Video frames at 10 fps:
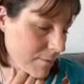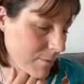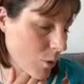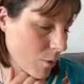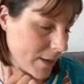
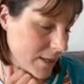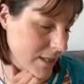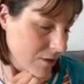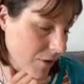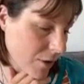more
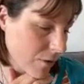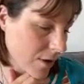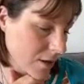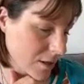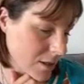business
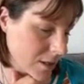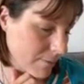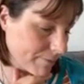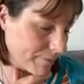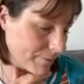focused.
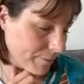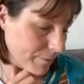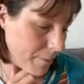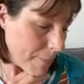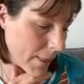
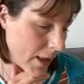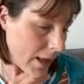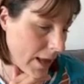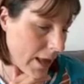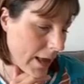
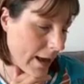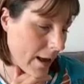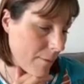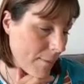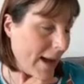
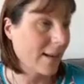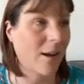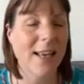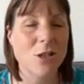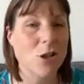And I
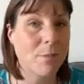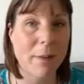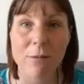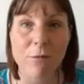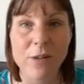guess just
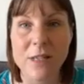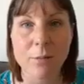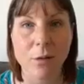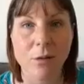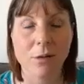being
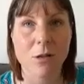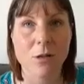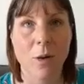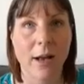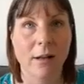visible
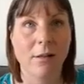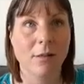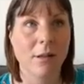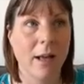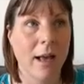as well.